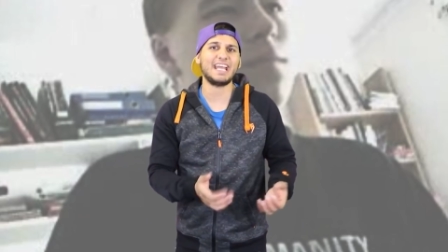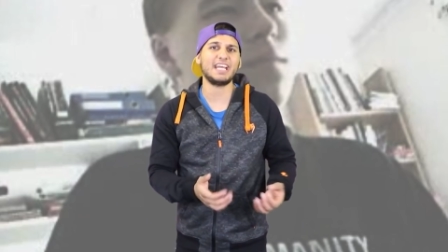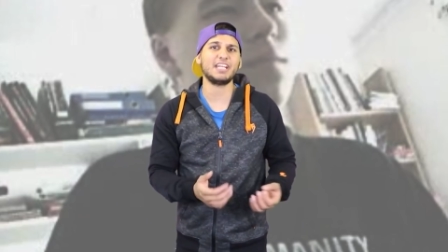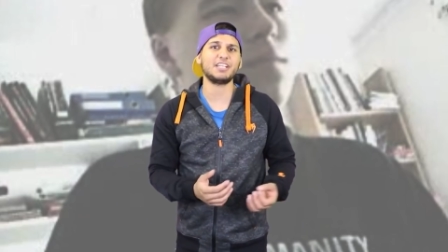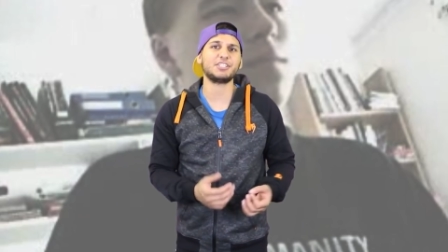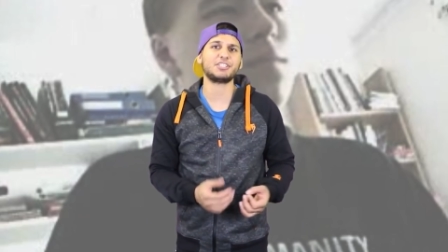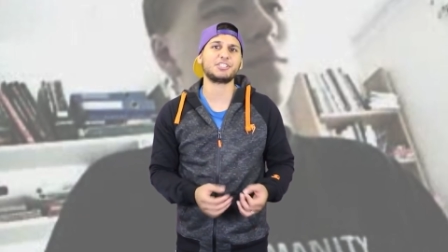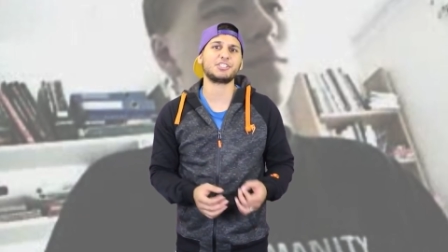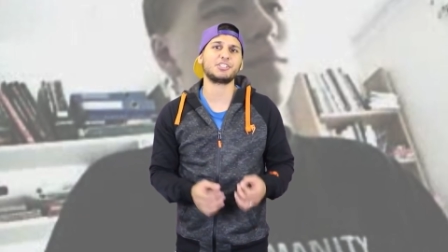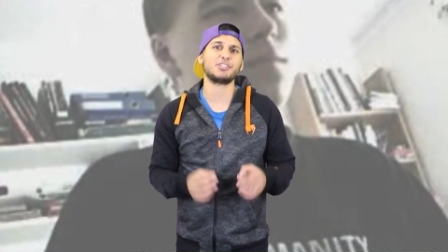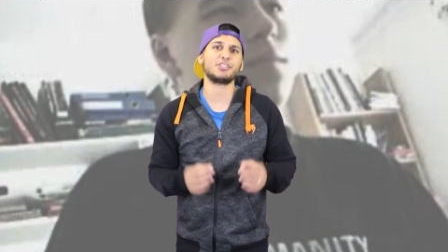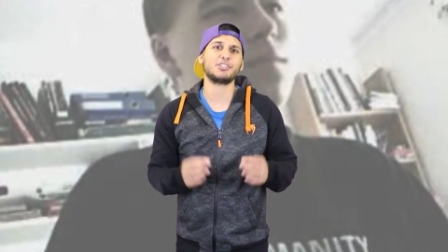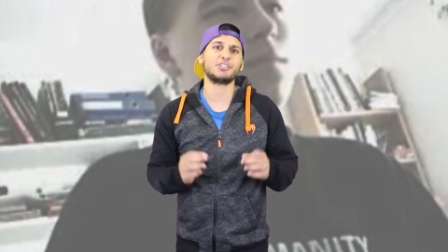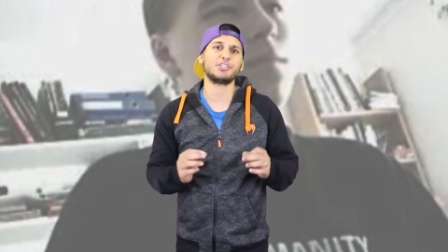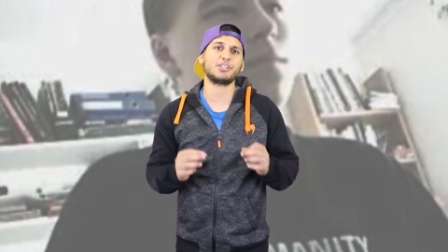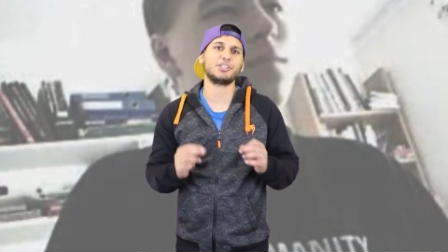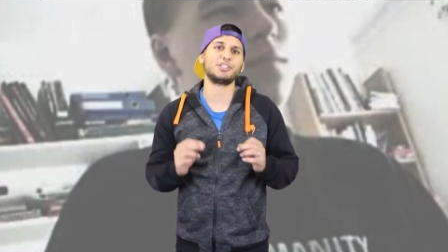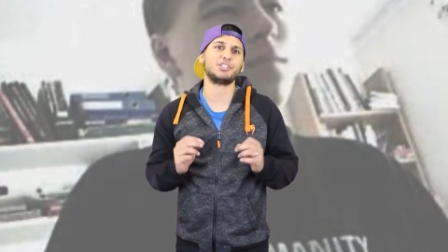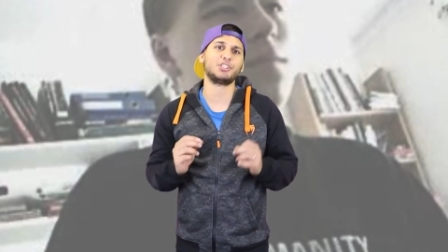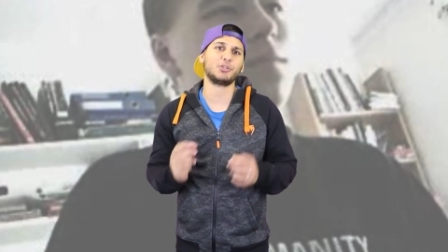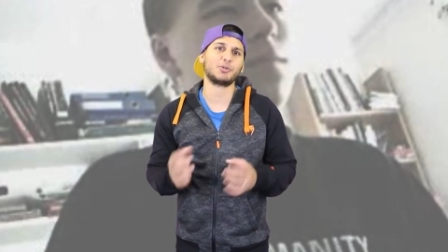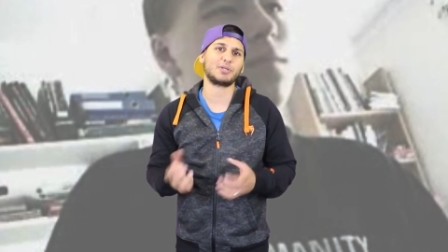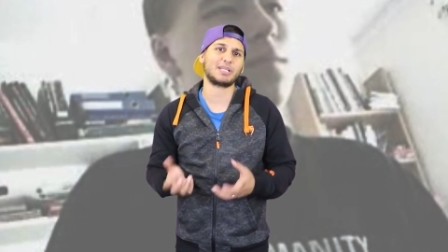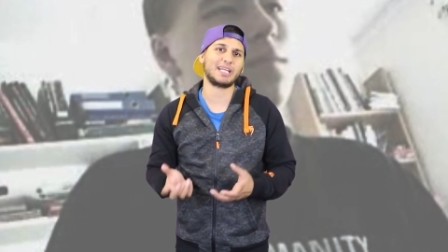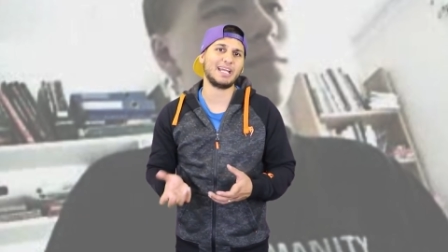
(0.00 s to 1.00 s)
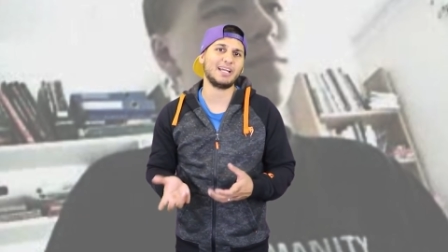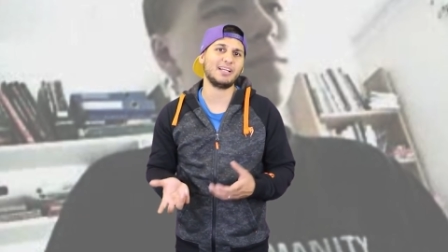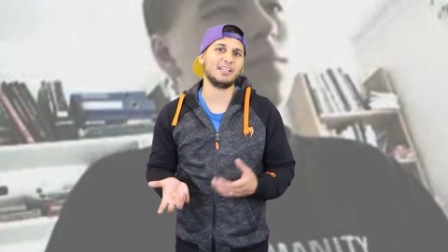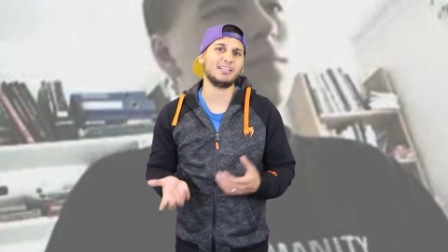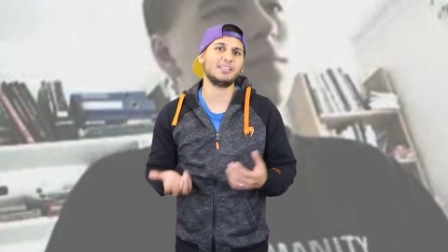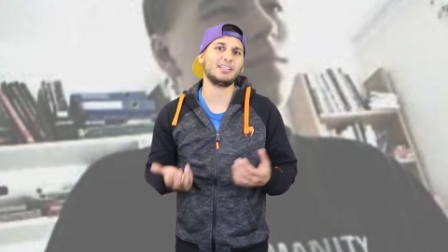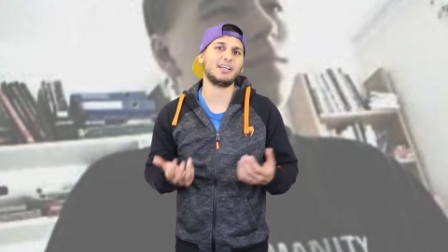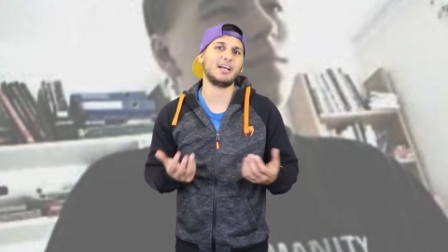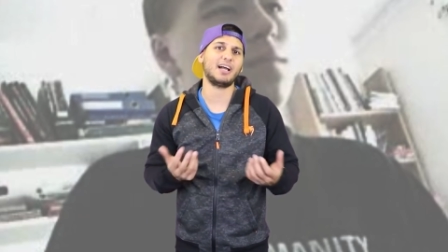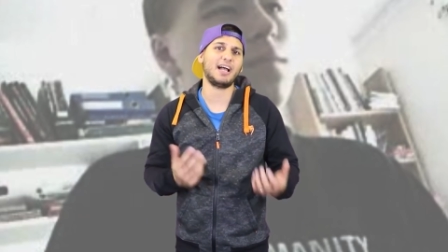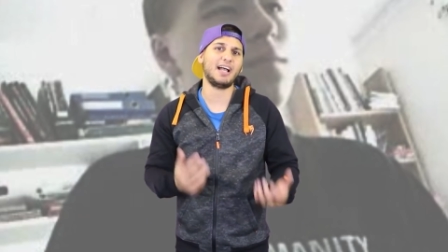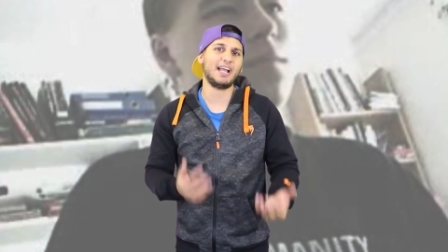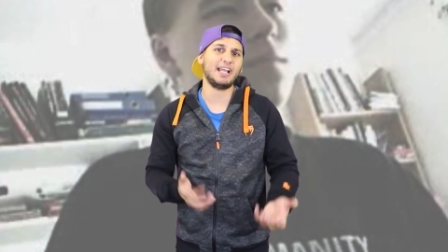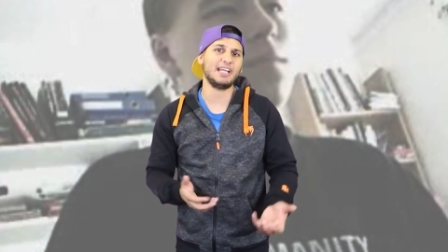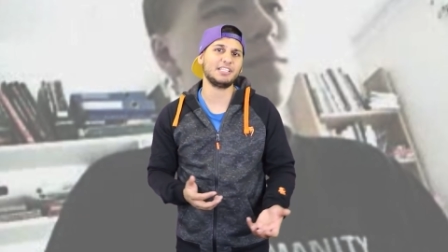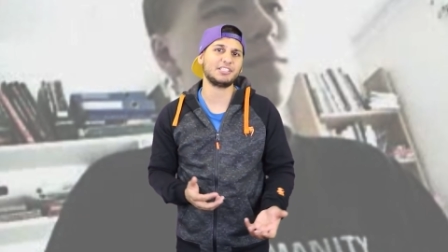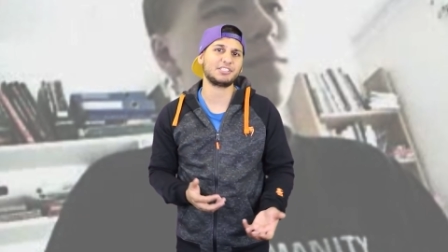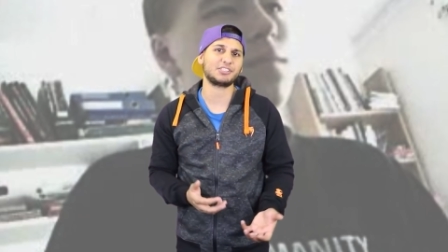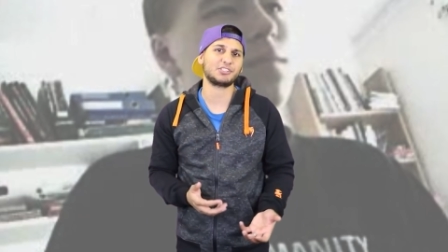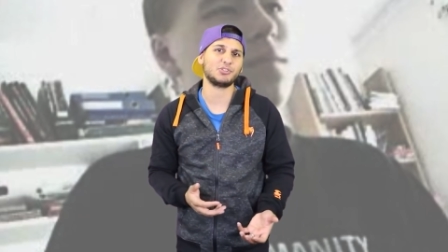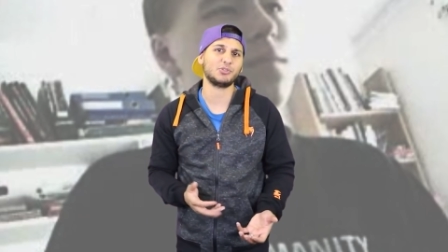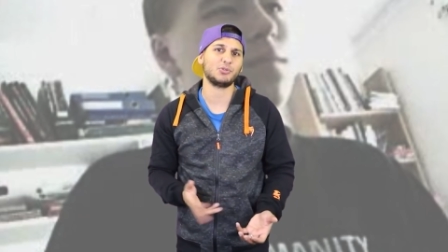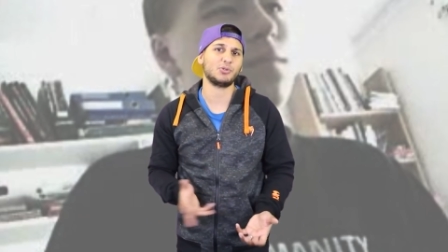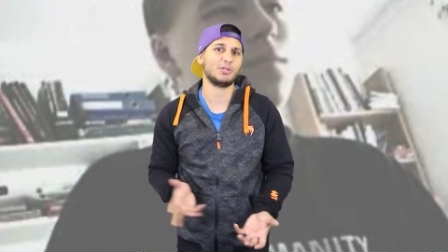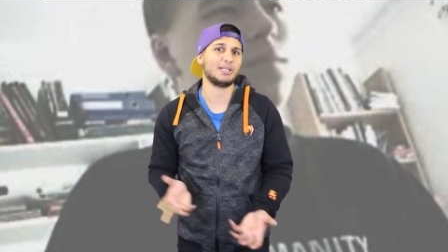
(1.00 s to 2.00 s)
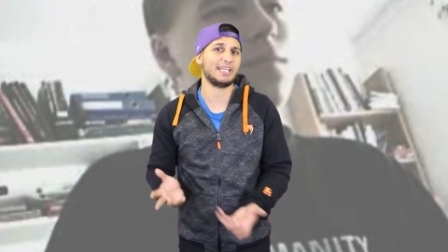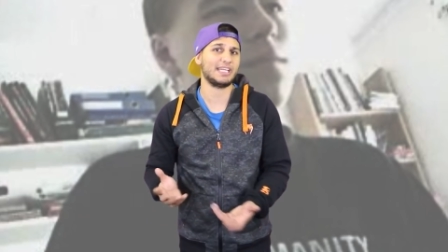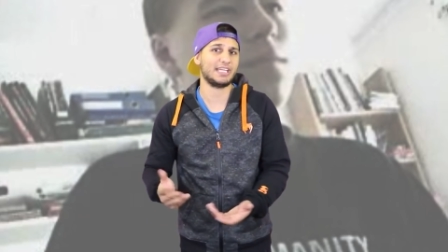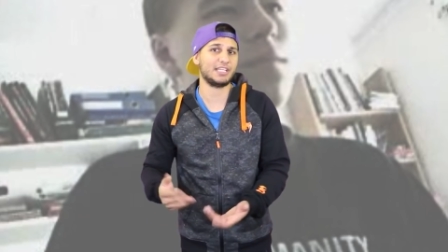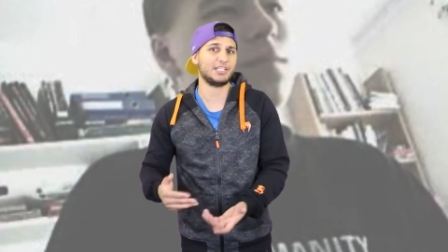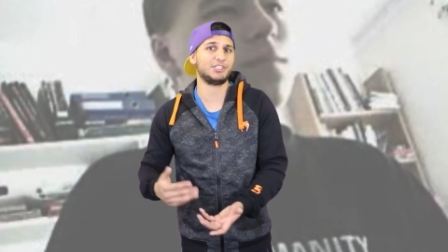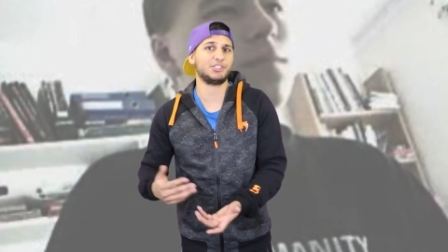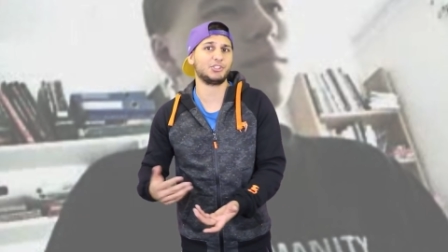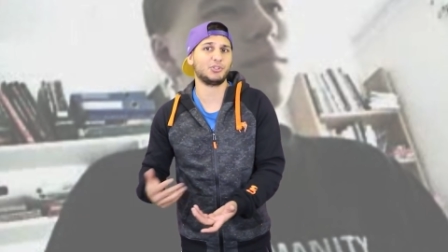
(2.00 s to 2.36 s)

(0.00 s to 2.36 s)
entered Jokela High School in